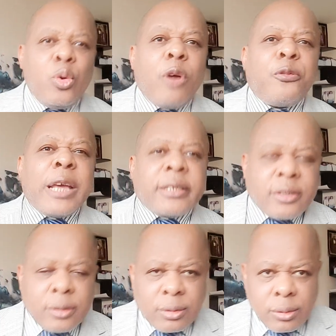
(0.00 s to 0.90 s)
You are
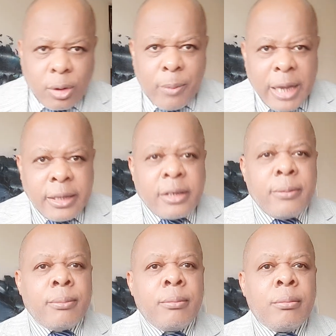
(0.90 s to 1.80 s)
first on my
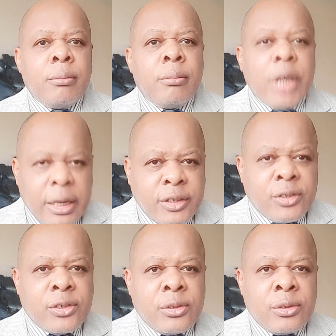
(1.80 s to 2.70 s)
dream.
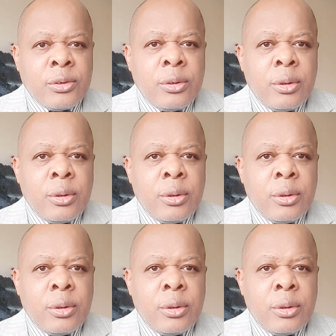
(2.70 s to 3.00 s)
Yes.